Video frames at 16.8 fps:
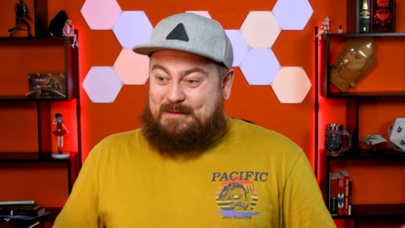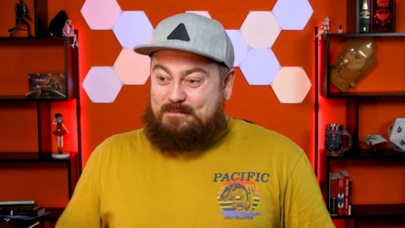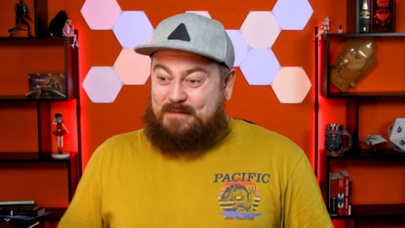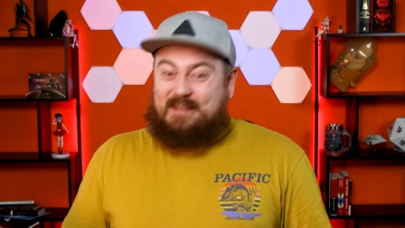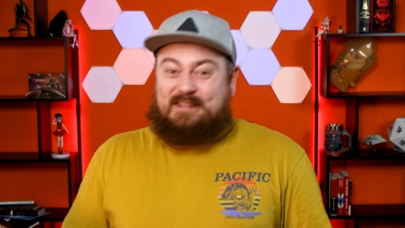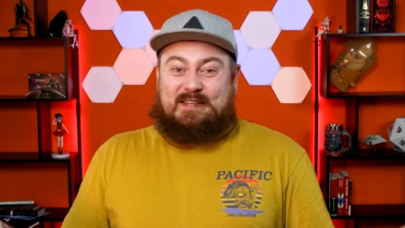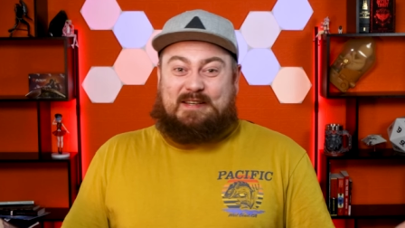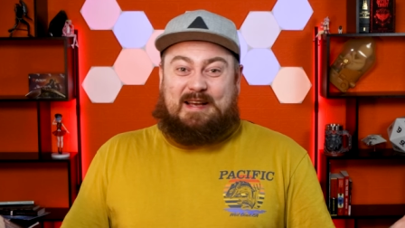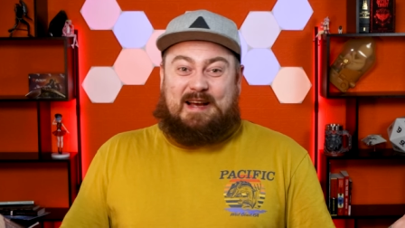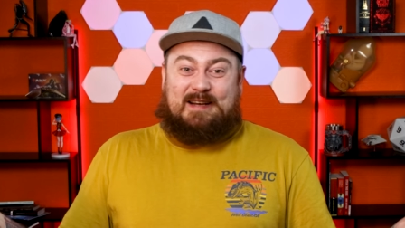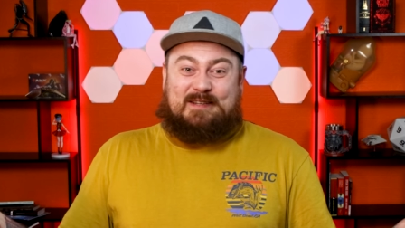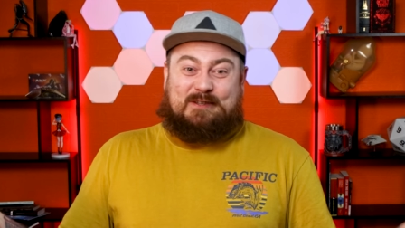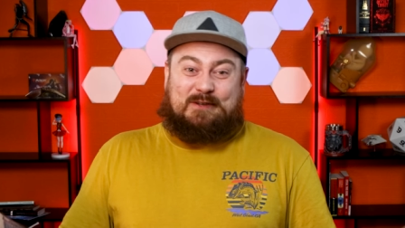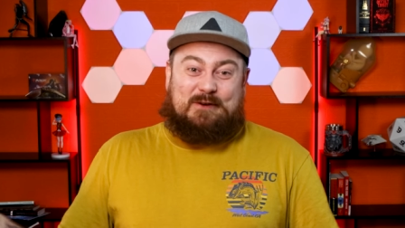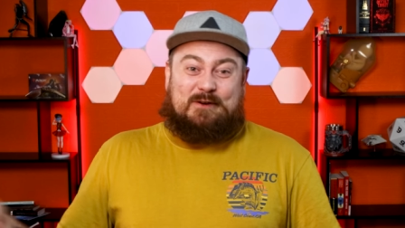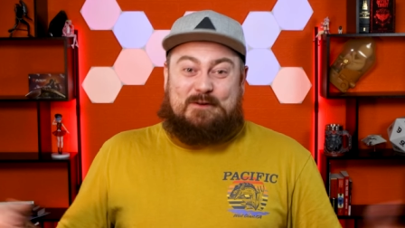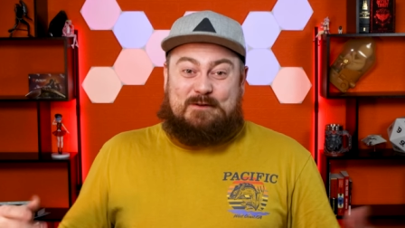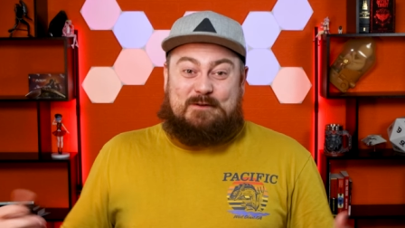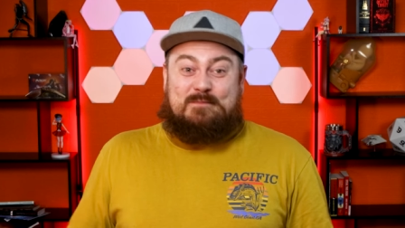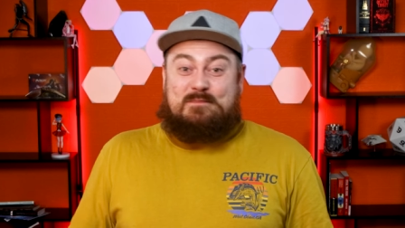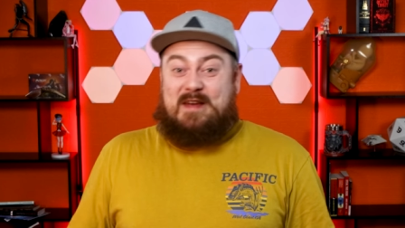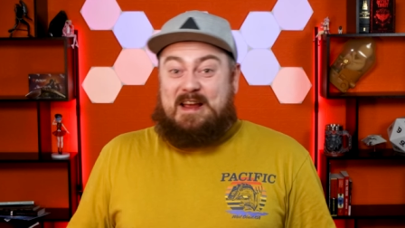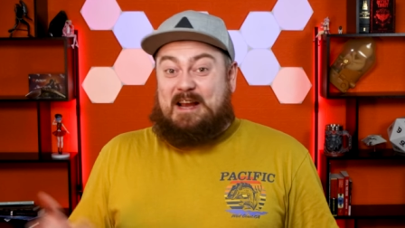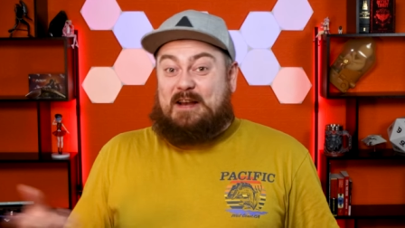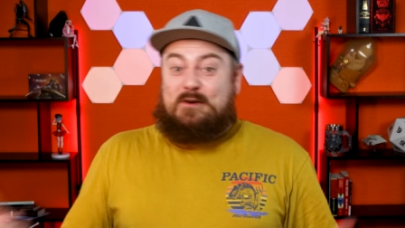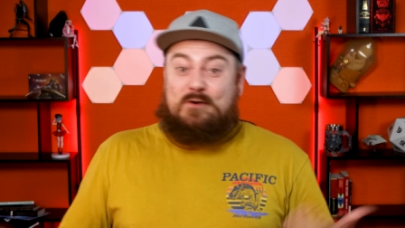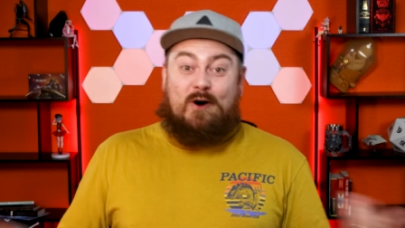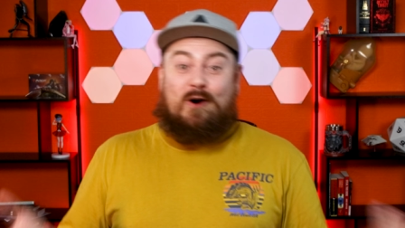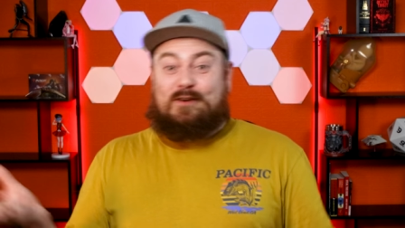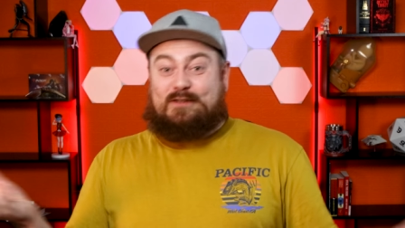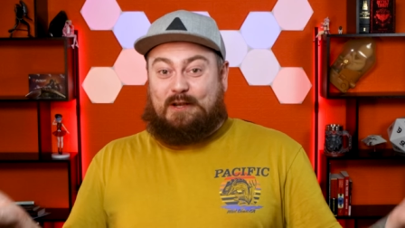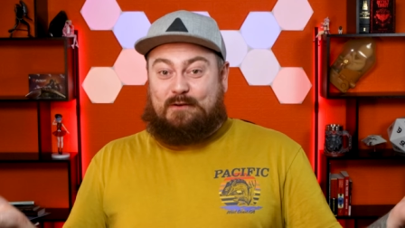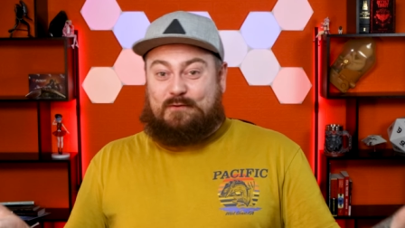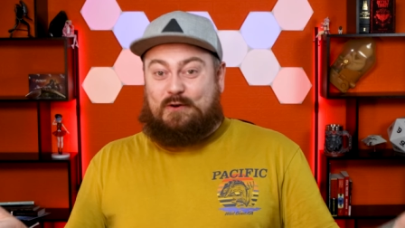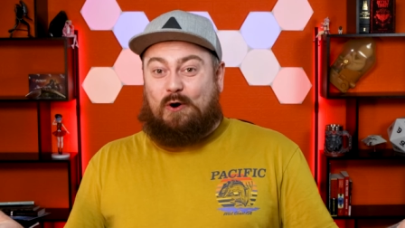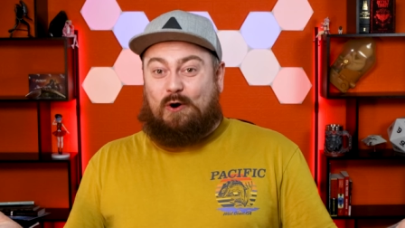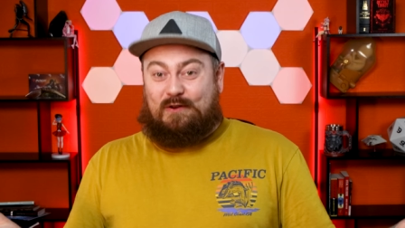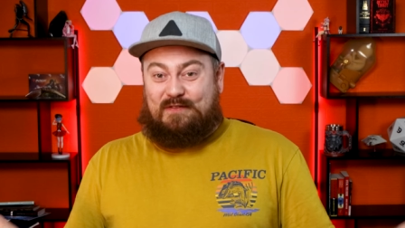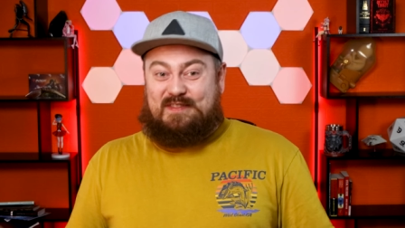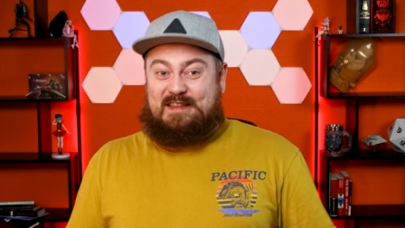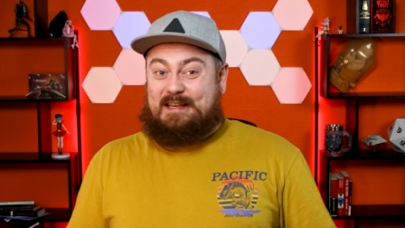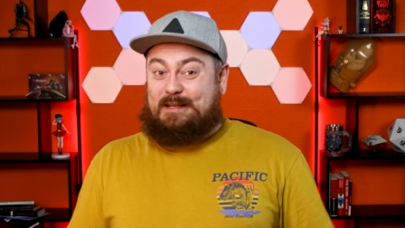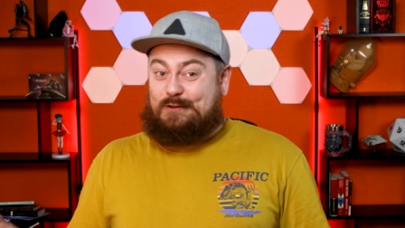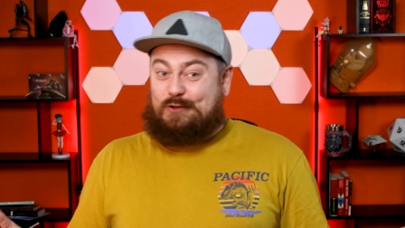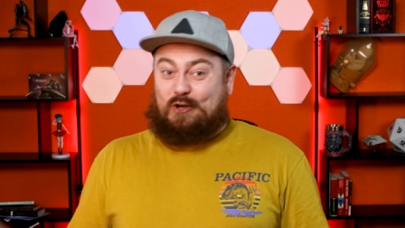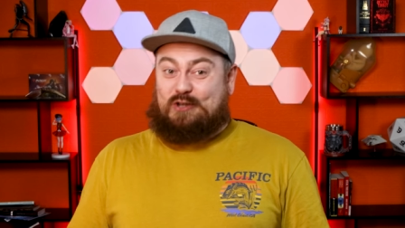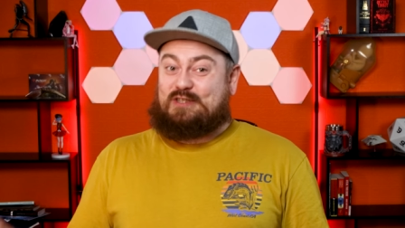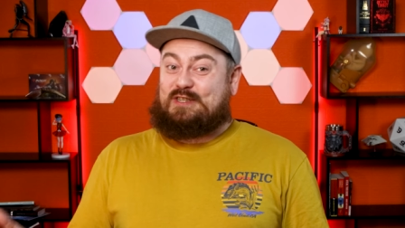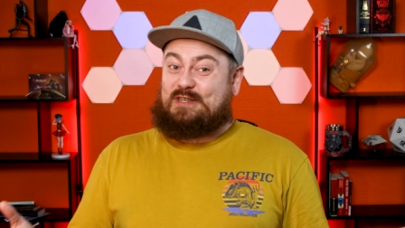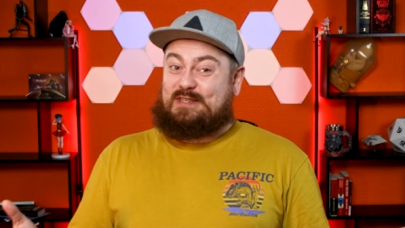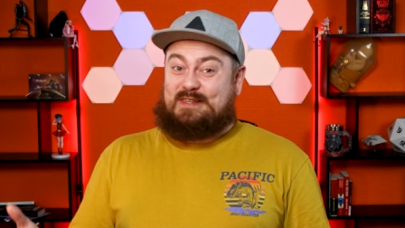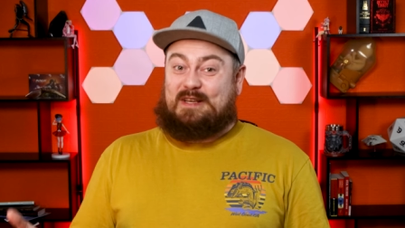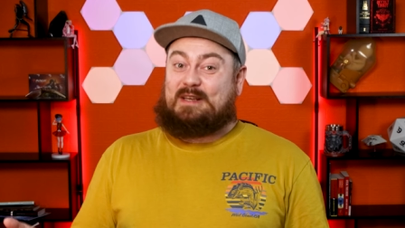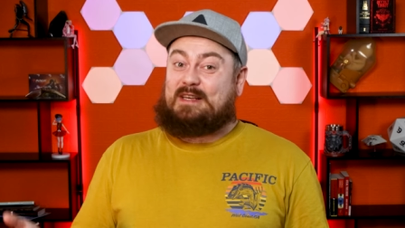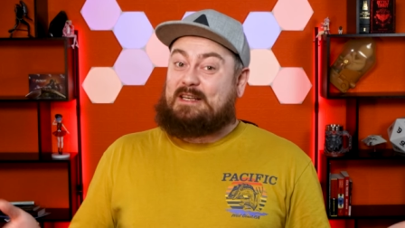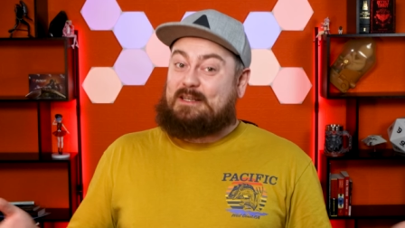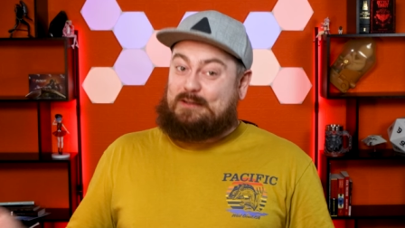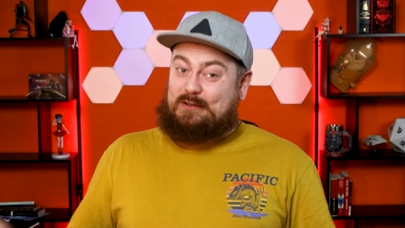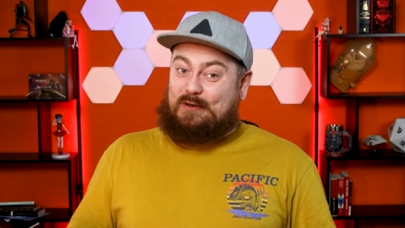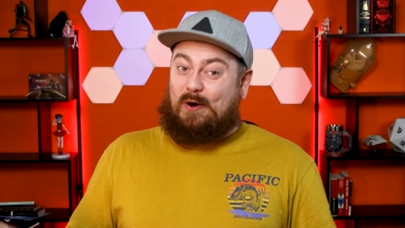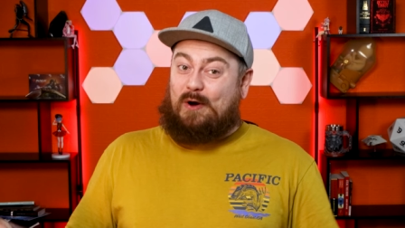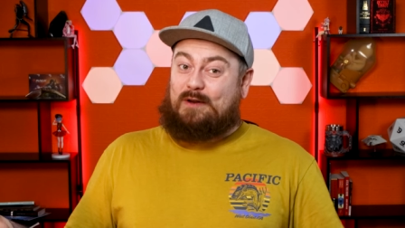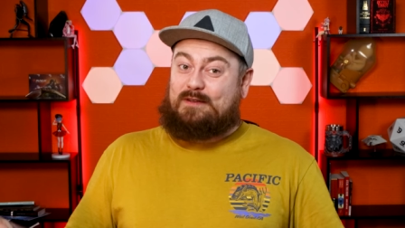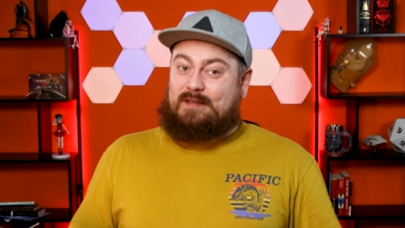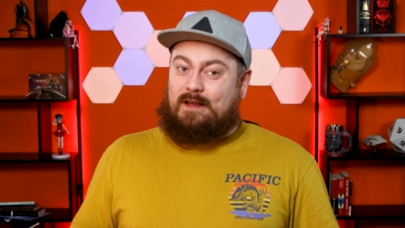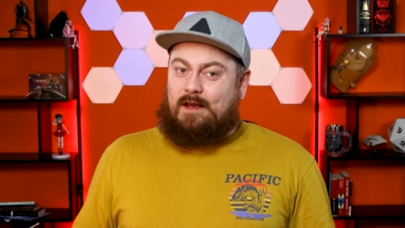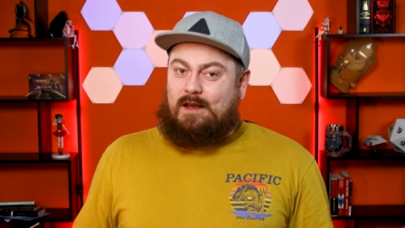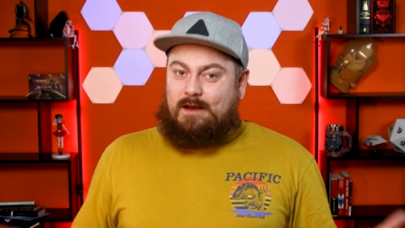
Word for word: Mitsuyasu may not have gotten the justice that he sought,